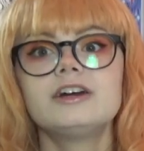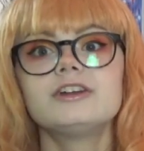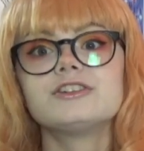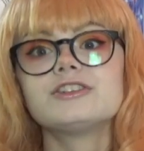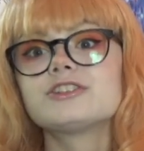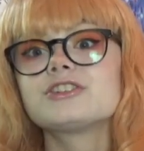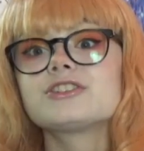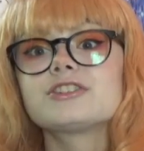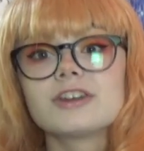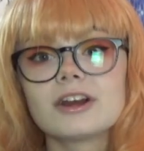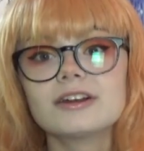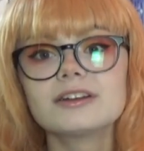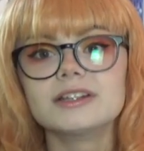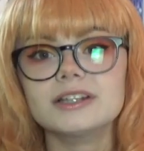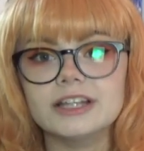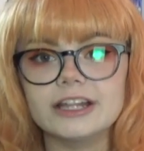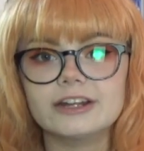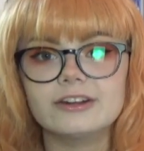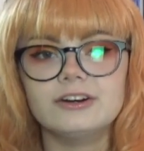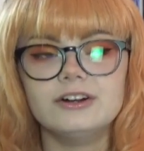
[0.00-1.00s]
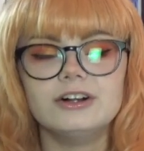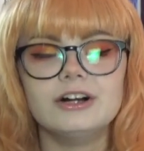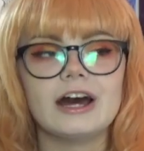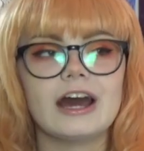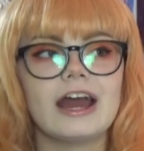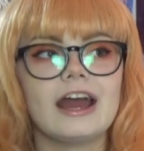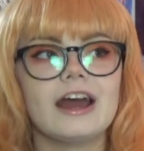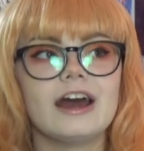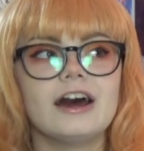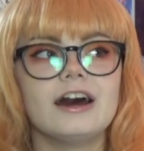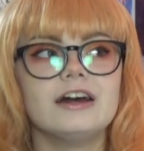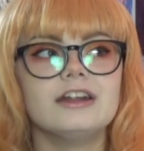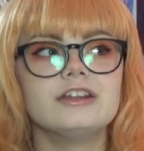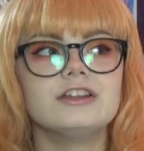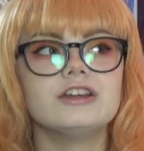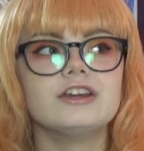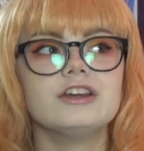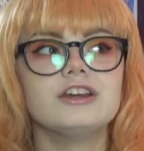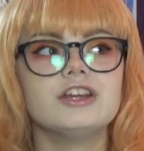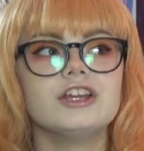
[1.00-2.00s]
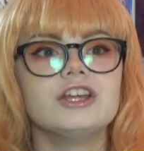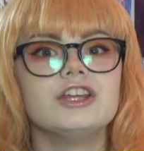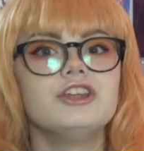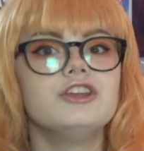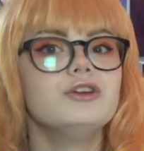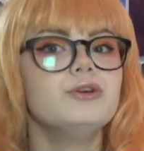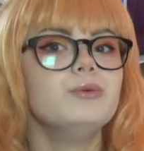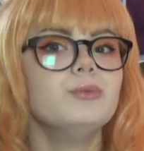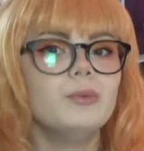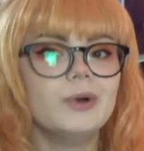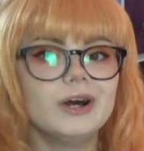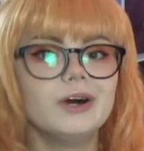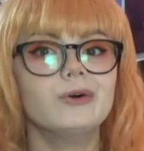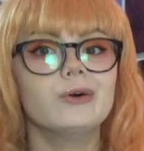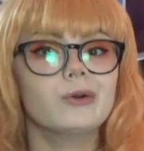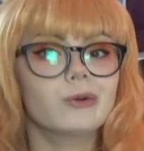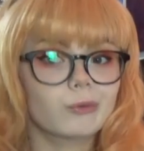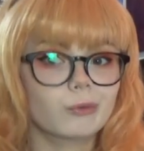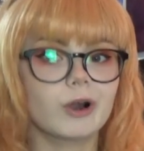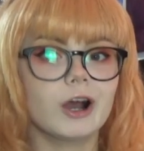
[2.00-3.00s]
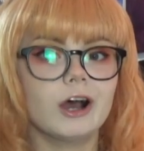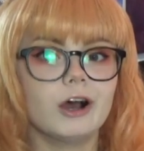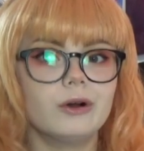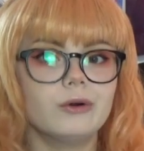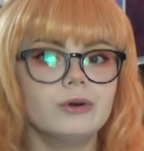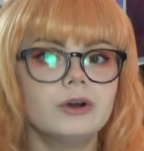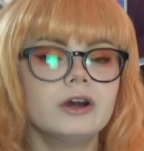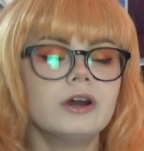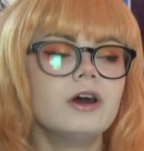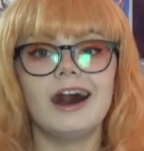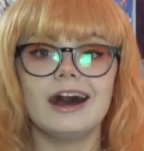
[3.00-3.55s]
Just start little and you will grow.